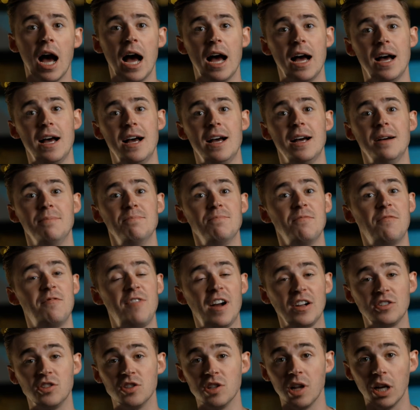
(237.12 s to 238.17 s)
uh,
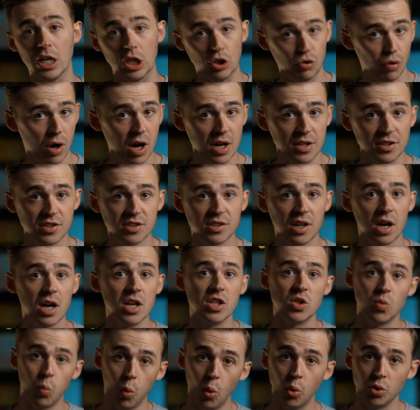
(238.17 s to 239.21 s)
factors like grind
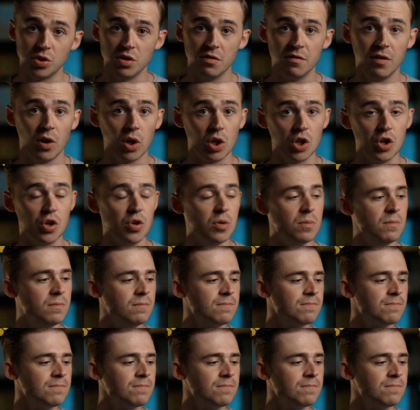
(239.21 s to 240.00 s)
size, water volume.